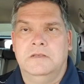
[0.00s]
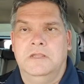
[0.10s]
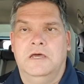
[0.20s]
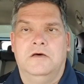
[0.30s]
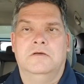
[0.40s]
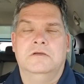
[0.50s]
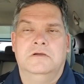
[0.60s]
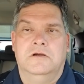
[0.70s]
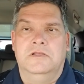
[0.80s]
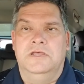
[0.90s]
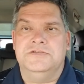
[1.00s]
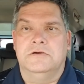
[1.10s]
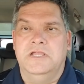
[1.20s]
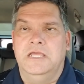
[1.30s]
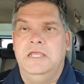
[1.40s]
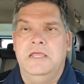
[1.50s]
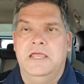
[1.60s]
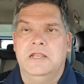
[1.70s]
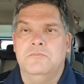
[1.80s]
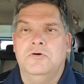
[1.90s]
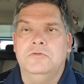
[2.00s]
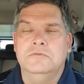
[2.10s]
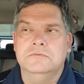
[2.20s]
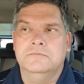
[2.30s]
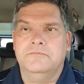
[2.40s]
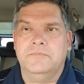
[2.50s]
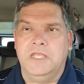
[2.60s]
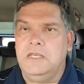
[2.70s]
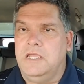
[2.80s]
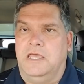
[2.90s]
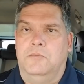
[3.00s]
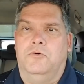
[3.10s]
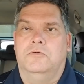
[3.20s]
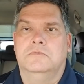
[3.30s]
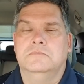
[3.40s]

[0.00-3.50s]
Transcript: Now, is there any animal, any animal,